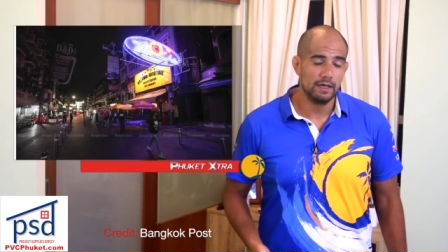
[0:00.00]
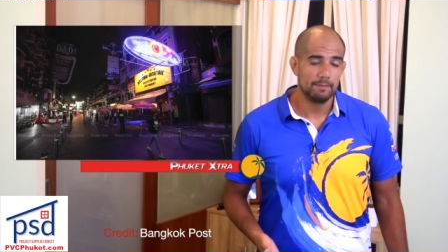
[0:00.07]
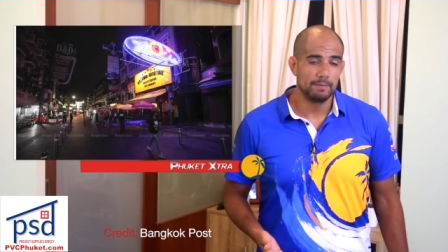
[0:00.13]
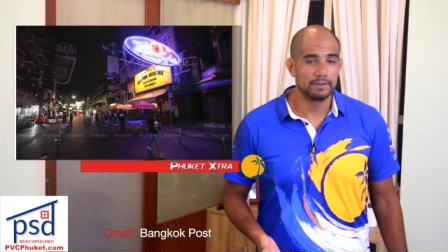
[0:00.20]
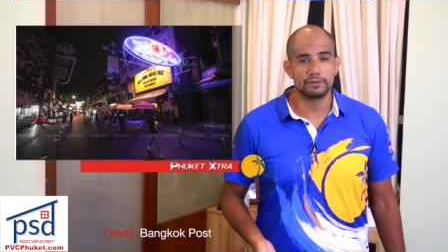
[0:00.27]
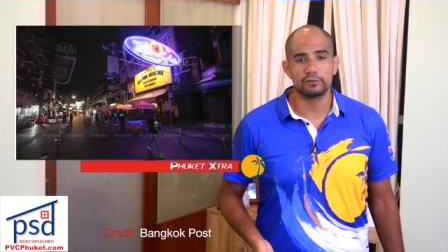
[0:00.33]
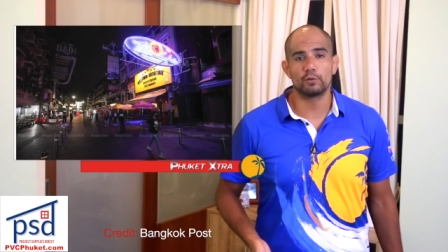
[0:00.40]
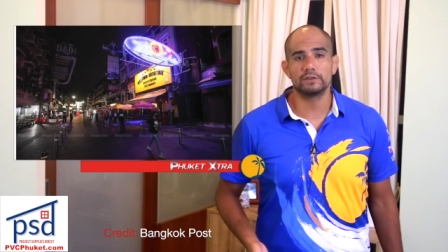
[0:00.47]
But
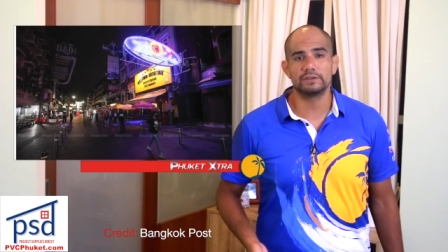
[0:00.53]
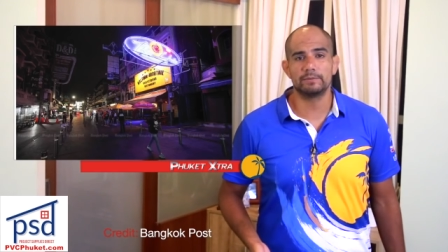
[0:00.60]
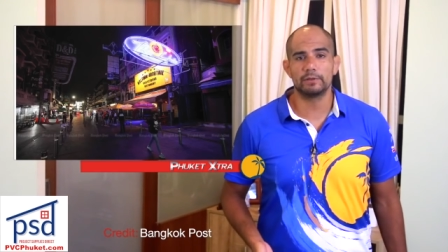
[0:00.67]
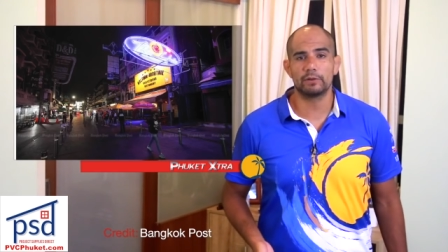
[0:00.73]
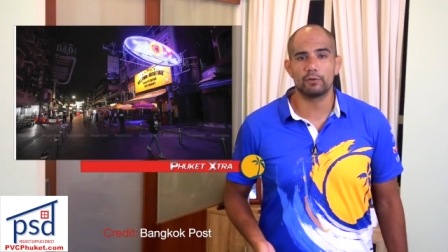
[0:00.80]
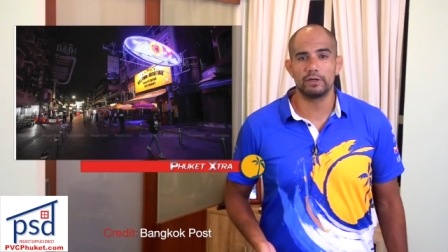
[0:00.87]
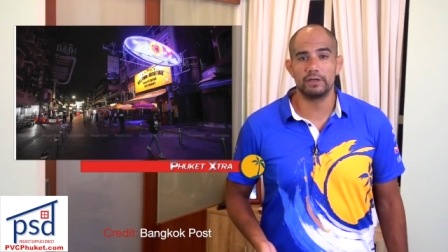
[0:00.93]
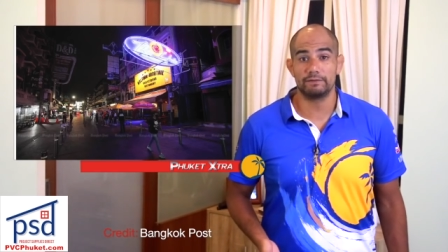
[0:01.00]
the Tourism
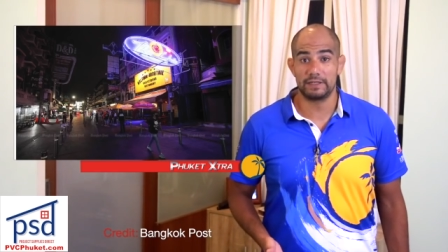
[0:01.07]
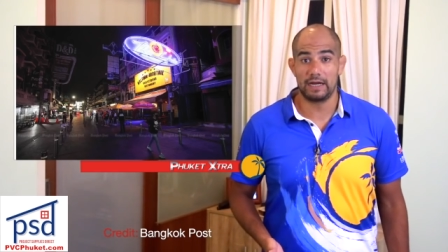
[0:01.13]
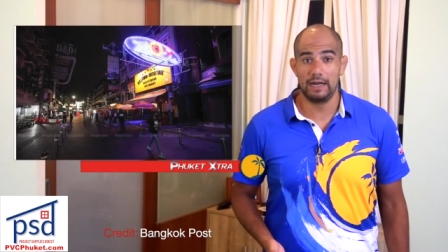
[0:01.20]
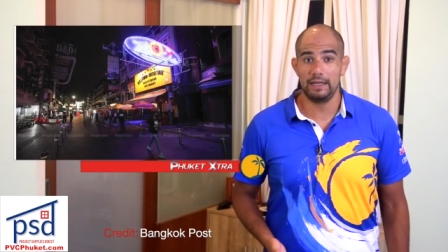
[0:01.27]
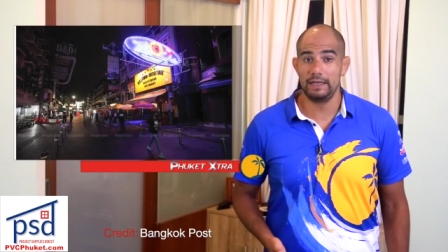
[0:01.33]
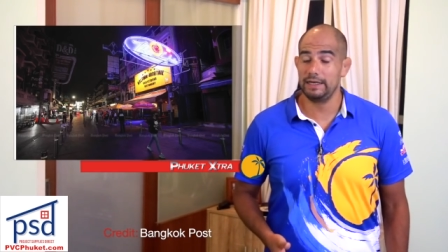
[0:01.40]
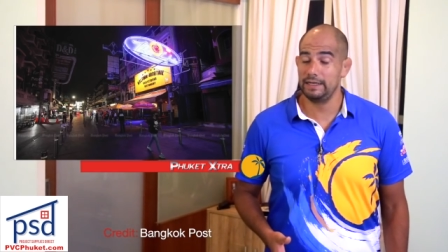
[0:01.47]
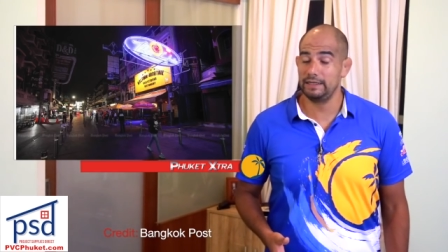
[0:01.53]
Authority of
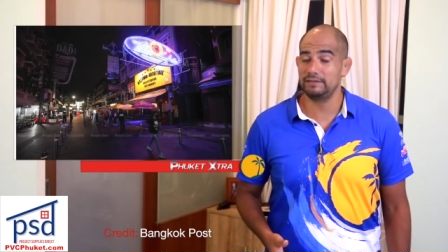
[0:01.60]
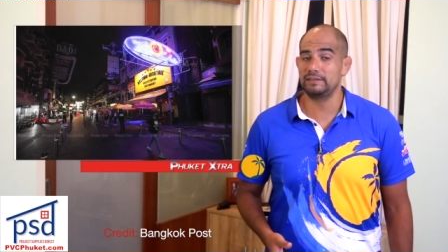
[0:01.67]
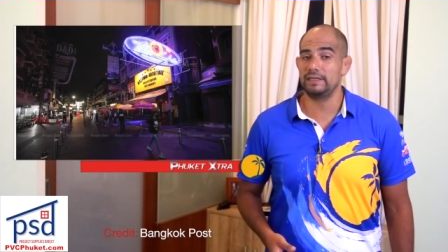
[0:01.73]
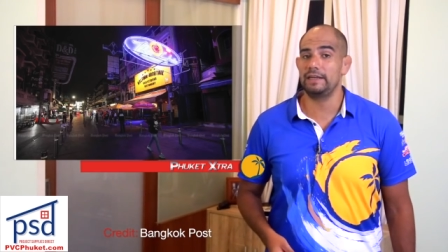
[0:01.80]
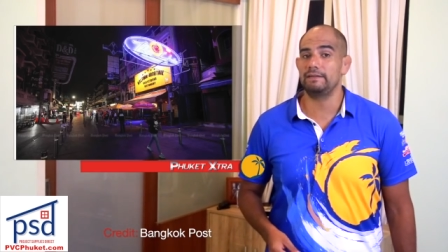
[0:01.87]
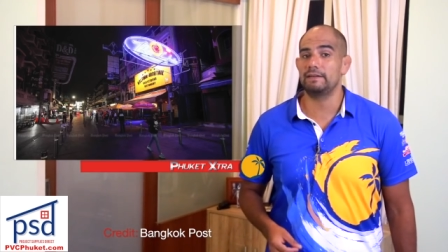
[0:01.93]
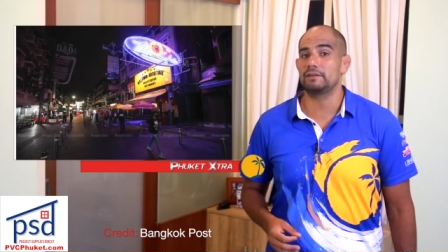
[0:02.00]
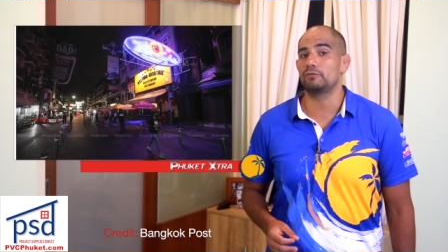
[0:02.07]
Thailand is
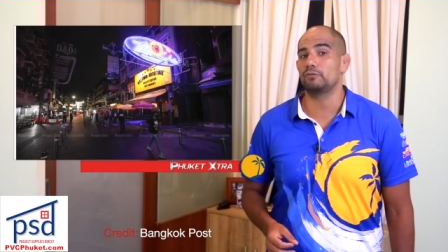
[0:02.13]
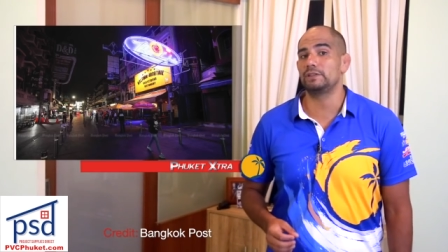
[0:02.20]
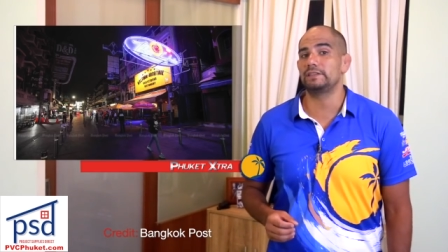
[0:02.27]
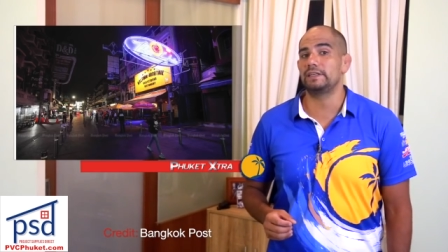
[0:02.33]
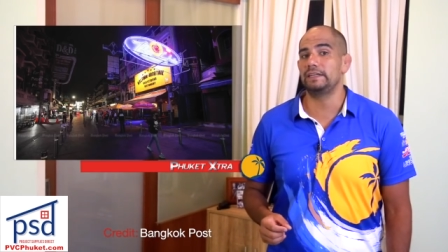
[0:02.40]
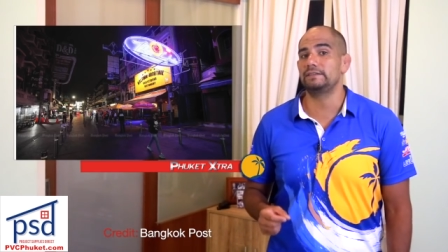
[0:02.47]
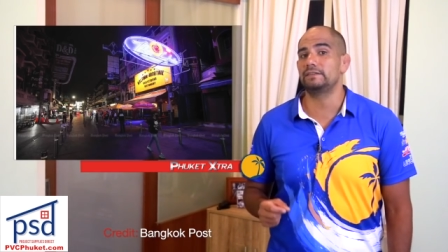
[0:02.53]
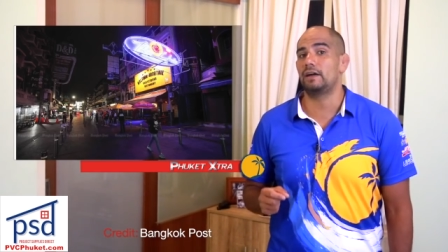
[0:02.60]
saying that the
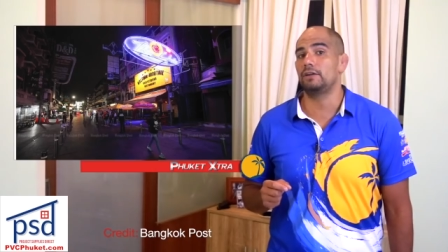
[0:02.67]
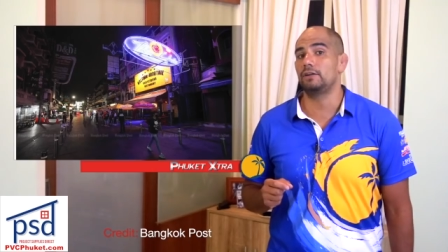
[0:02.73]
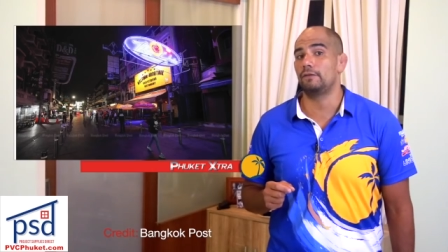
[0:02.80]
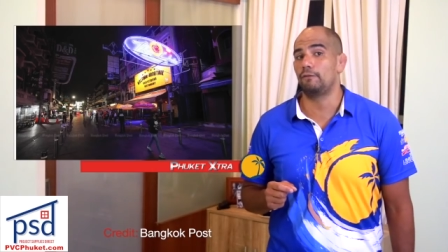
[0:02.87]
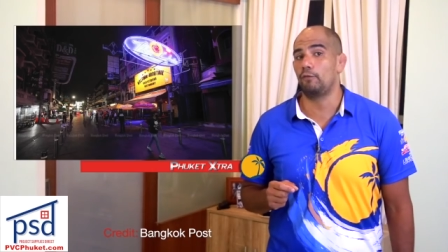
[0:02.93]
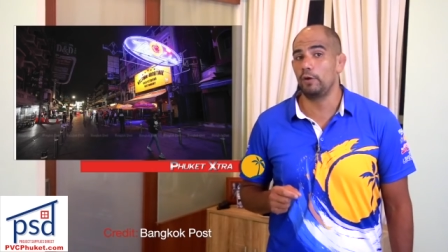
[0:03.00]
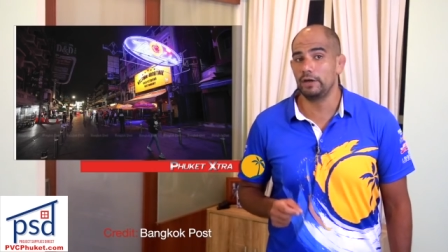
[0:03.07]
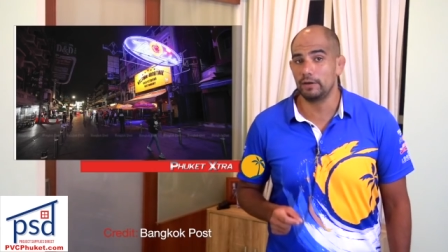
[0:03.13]
risk is
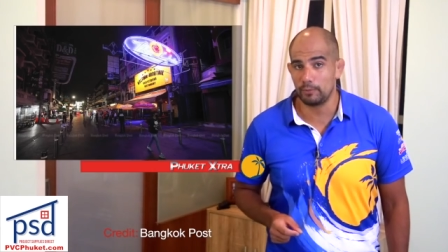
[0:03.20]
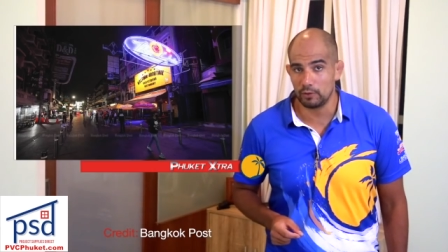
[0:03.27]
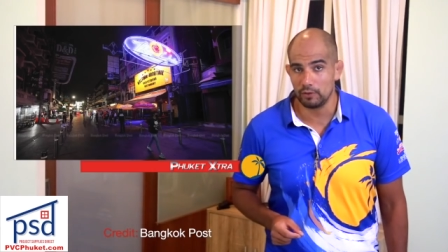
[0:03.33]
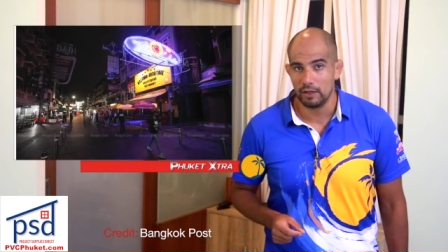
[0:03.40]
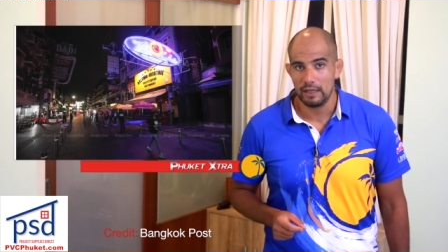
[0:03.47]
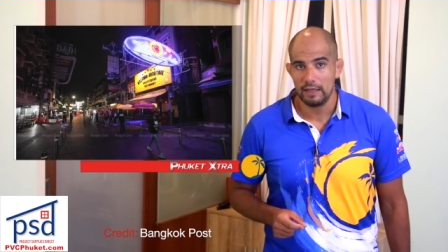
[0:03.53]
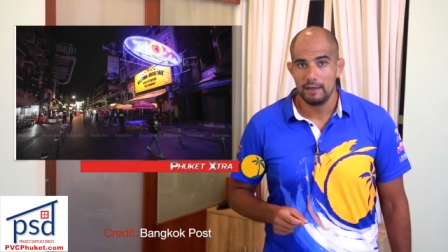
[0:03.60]
unavoidable